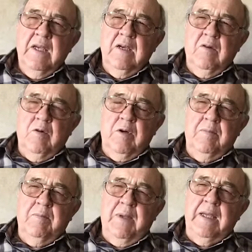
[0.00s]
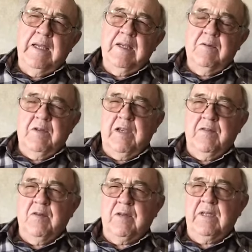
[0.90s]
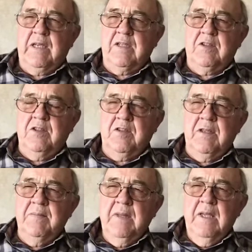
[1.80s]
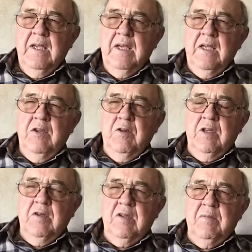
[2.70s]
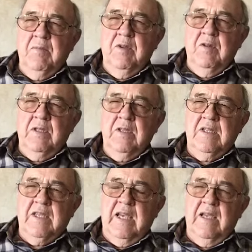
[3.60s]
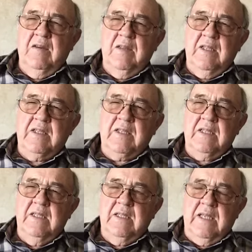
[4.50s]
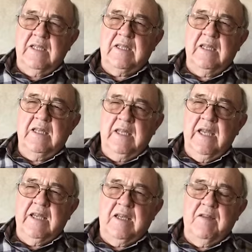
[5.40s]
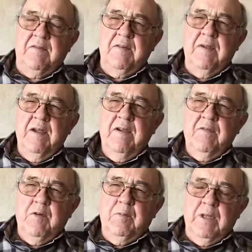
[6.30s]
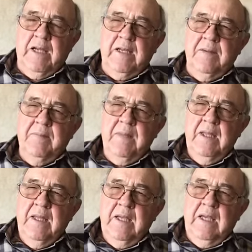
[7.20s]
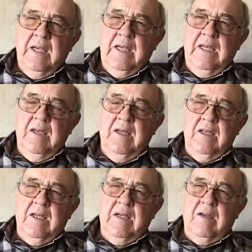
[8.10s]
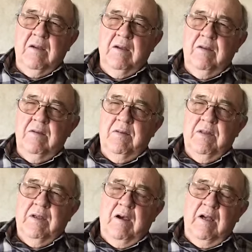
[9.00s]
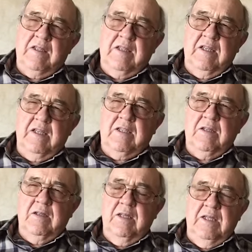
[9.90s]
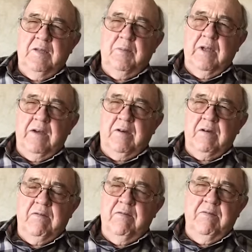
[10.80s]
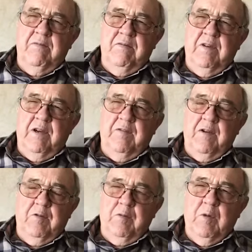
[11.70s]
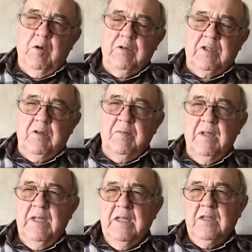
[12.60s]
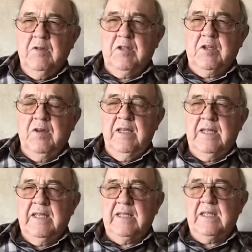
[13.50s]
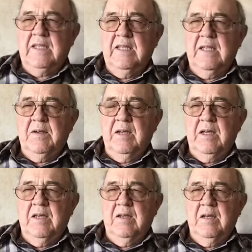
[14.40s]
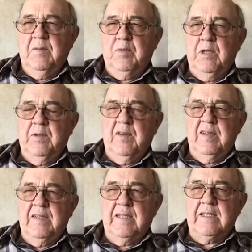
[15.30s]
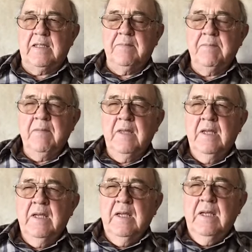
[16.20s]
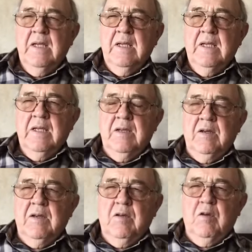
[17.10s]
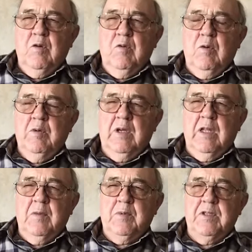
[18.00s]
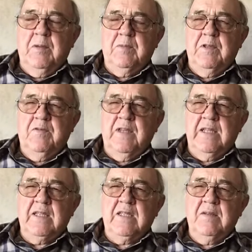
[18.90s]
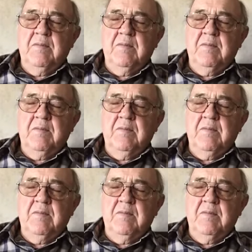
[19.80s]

or pink, whichever test you're using, you can say this tested negative for blood, and the odds that it is blood are very, very remote. So it's a great test and a preliminary test, or what we call a presumptive test,